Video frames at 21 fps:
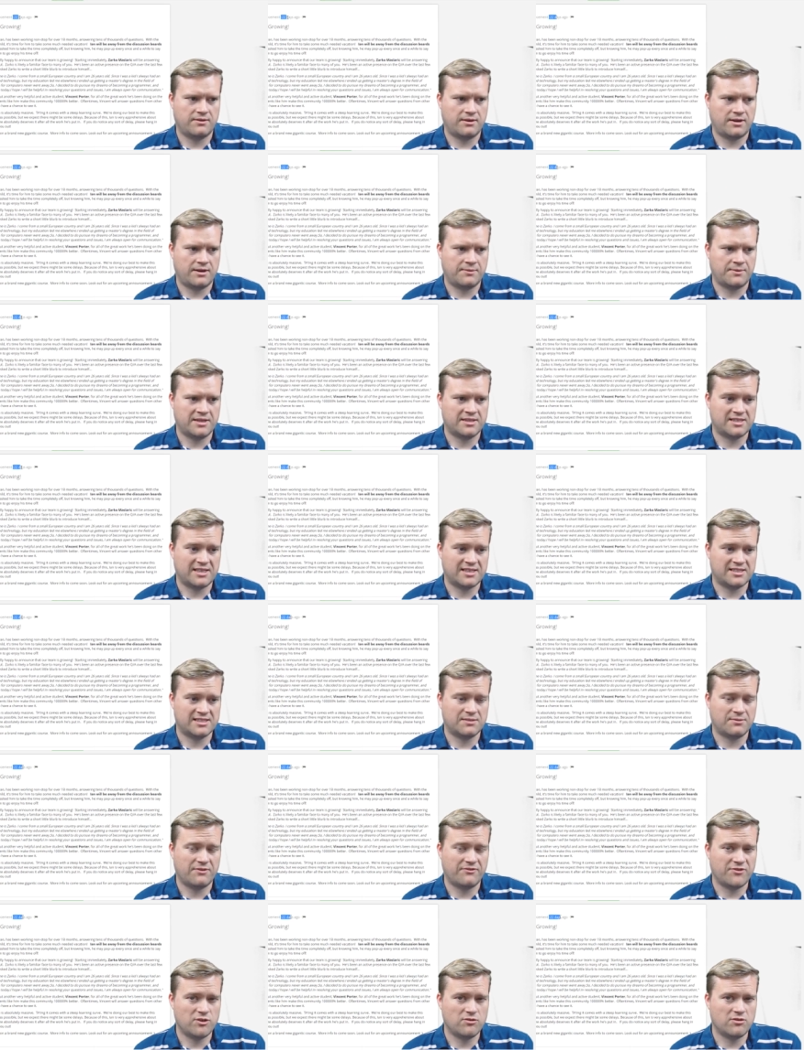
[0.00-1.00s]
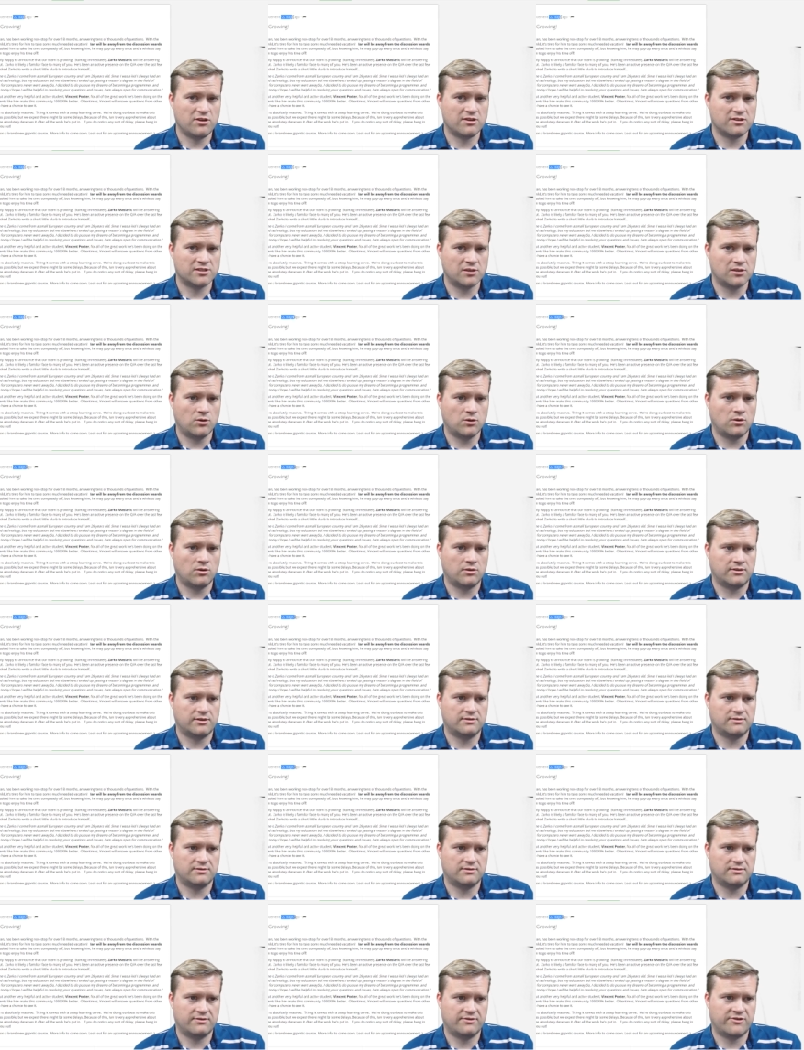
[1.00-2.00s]
I mean, it's, it's a few years old
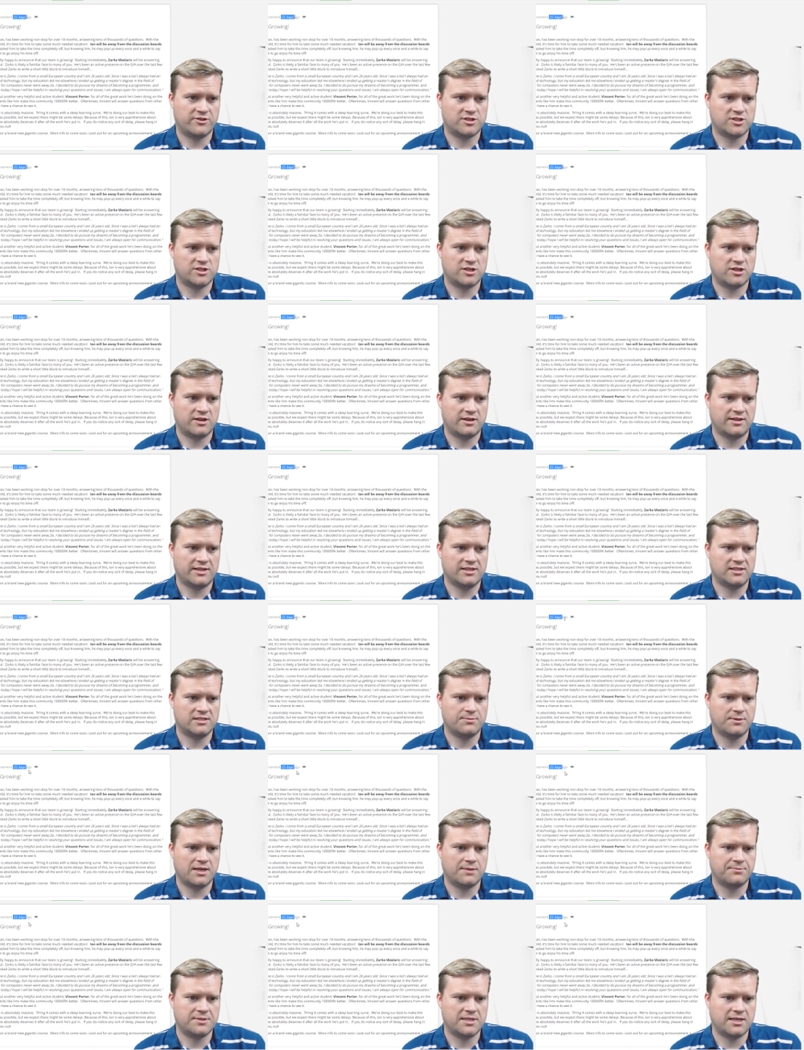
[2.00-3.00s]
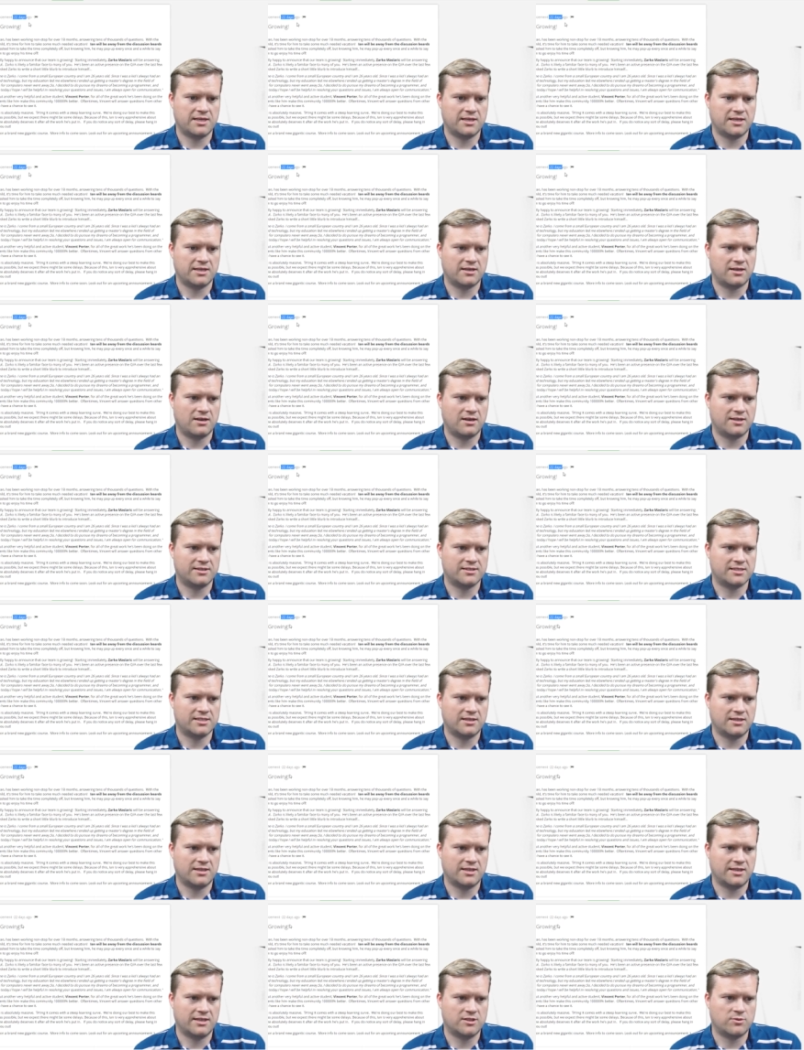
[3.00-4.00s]
for sure, and he's been updating it constantly.